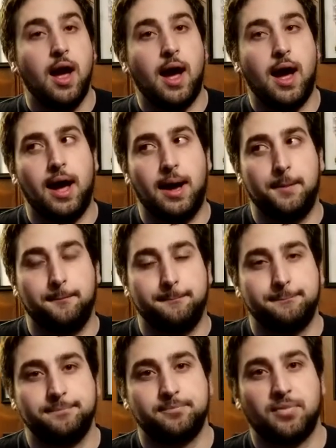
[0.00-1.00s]
Um,
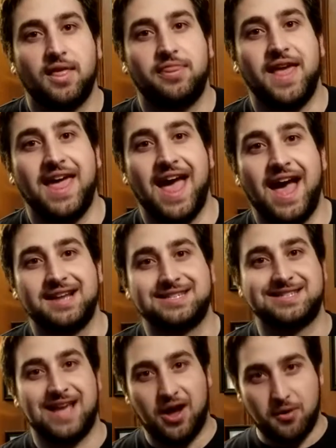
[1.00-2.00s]
they had a
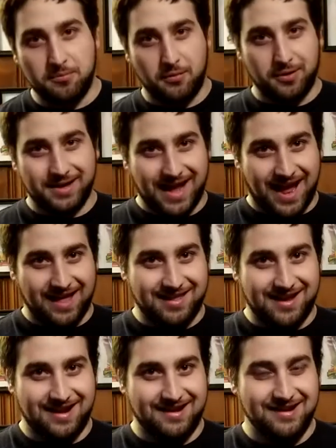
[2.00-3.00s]
soundboard guy
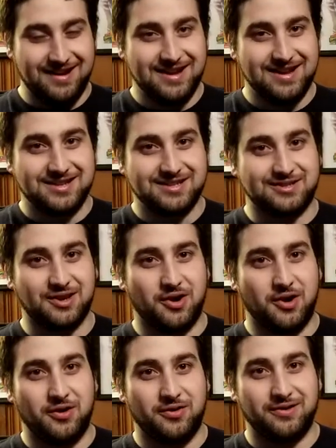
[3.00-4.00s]
there.
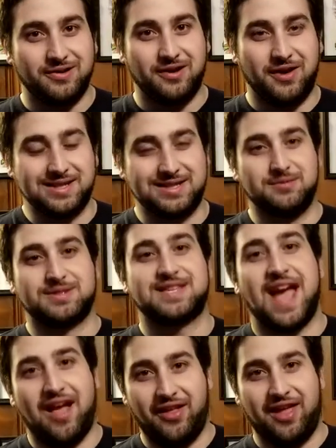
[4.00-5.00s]
So, you know, as he was
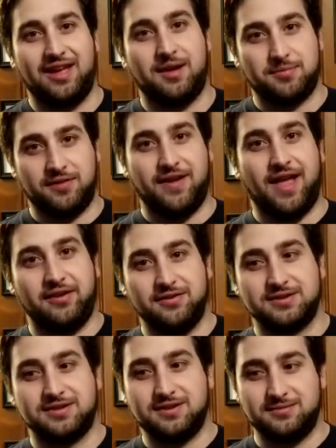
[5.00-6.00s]
tallying up the
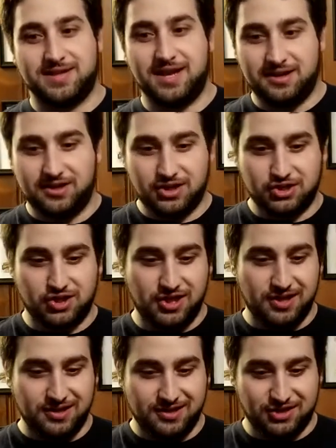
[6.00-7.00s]
values, he was hitting
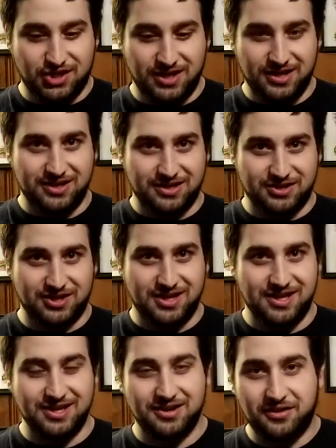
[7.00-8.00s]
ka-ching, ka-ching,
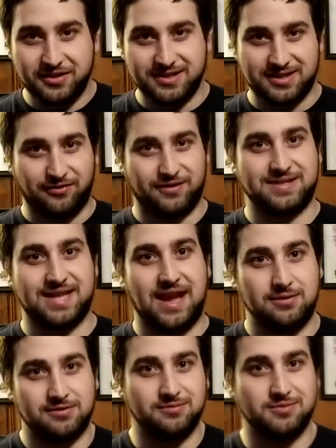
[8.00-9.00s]
ka-ching, and all these different
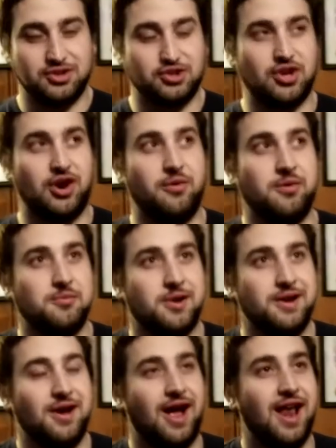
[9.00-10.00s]
sounds from the show and
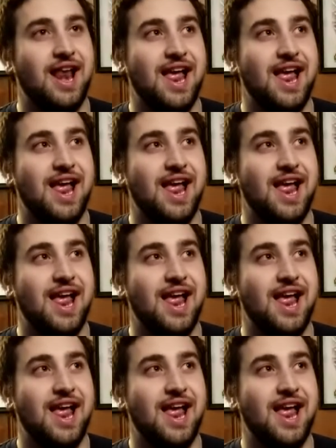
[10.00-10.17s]
whatnot.